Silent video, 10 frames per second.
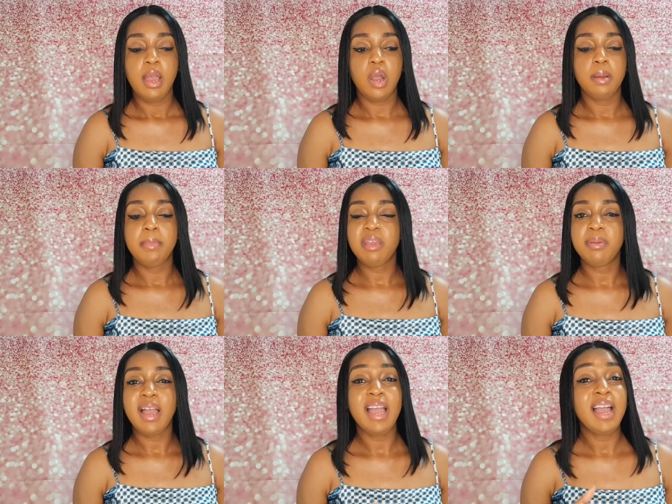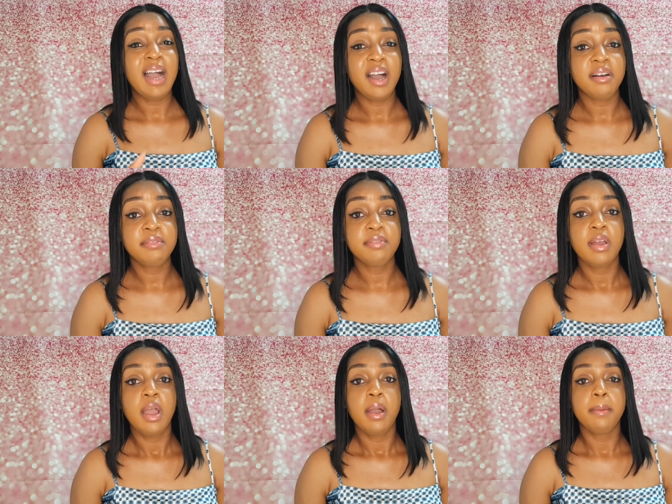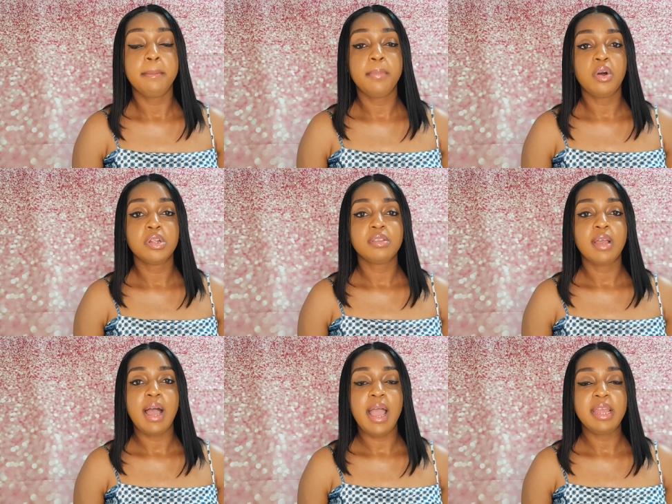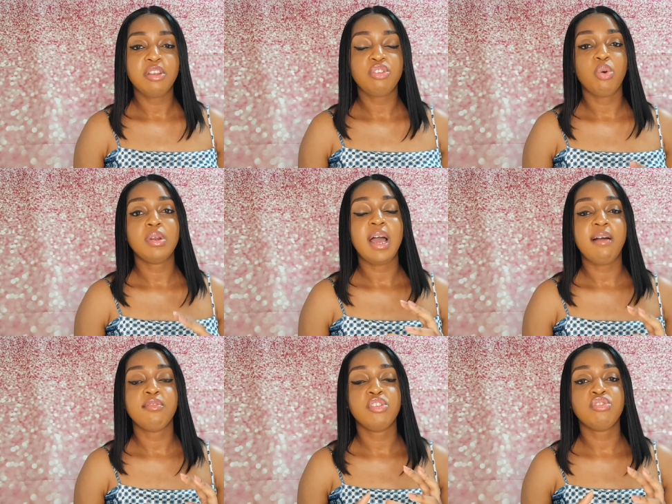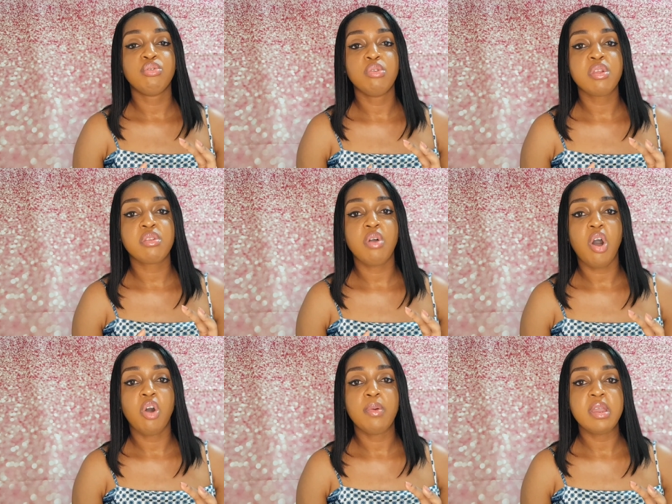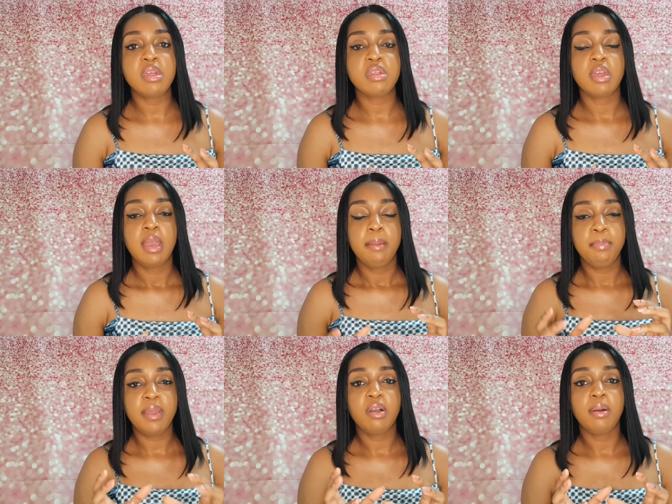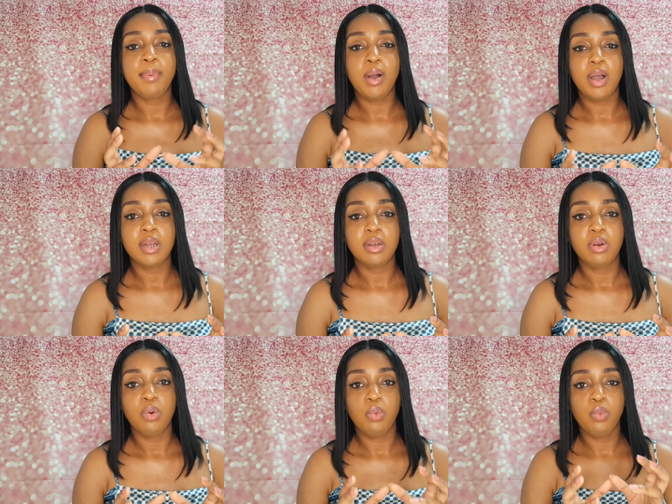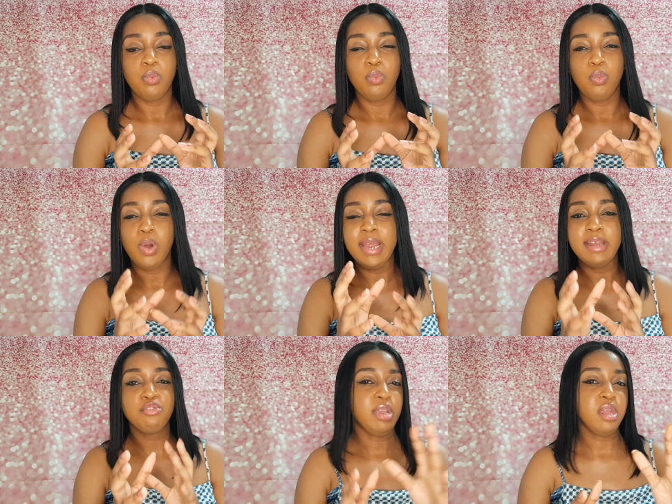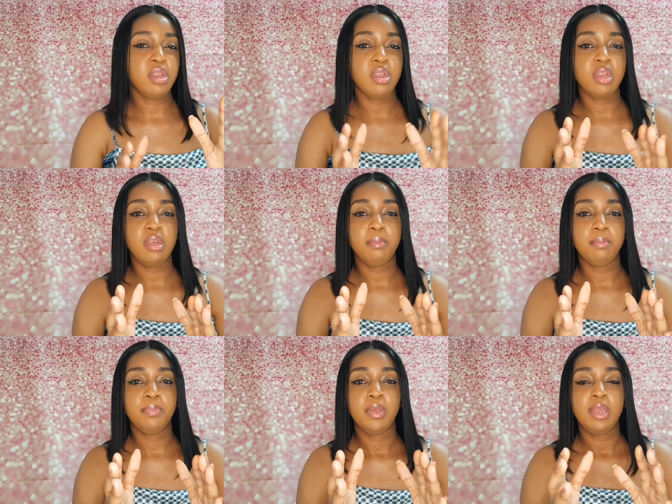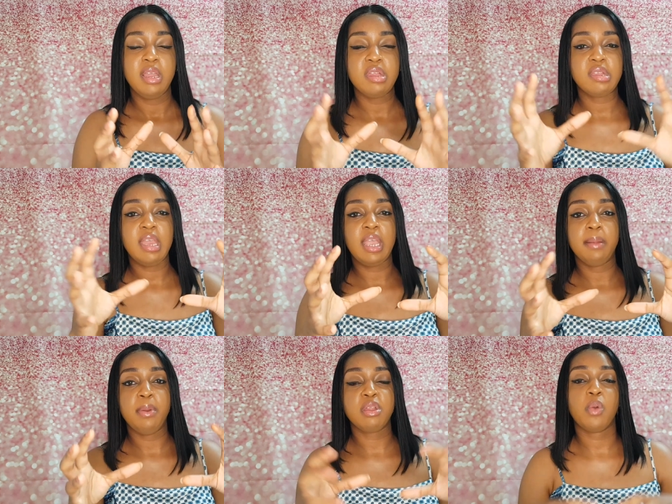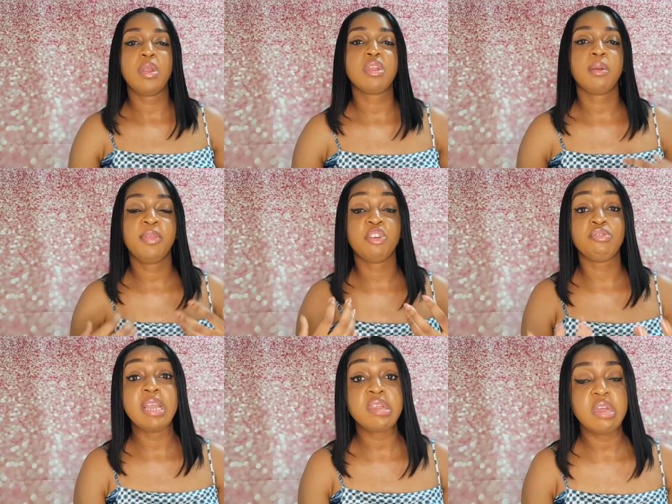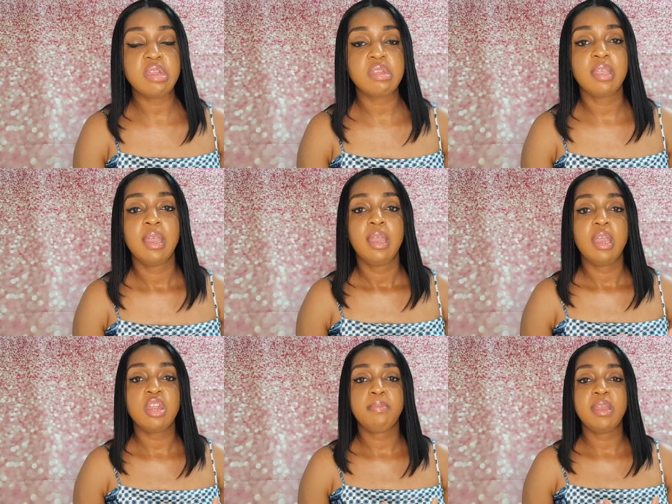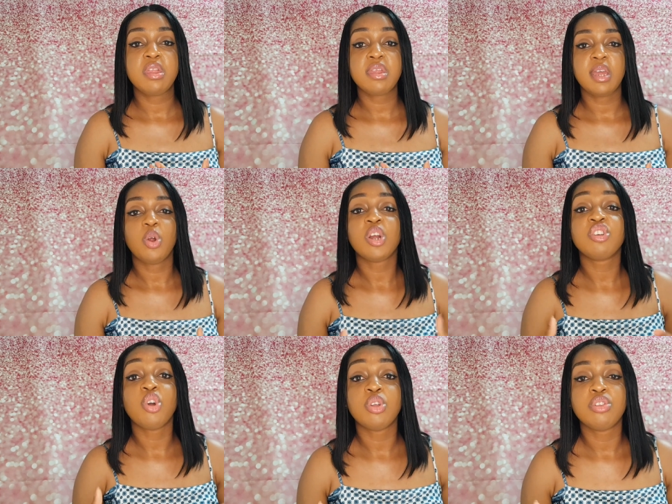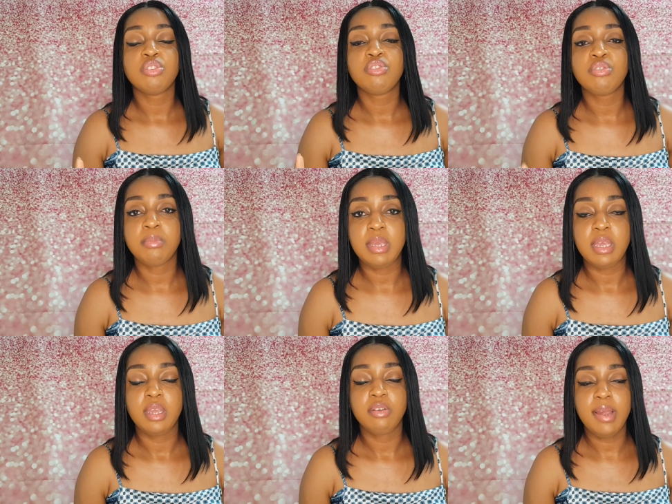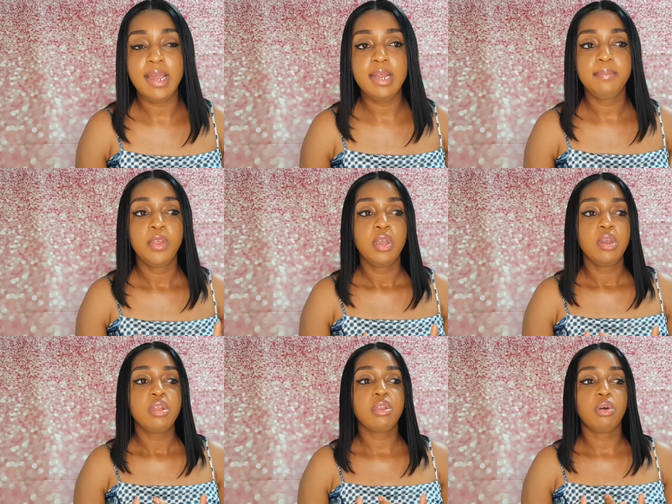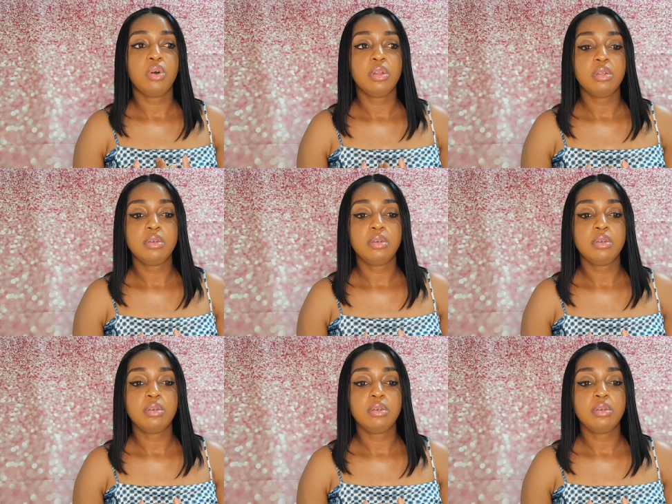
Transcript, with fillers: or maybe I have, but I don't have the tools to always pick up on when racism is taking place or when something racist is being said or done to me, right? So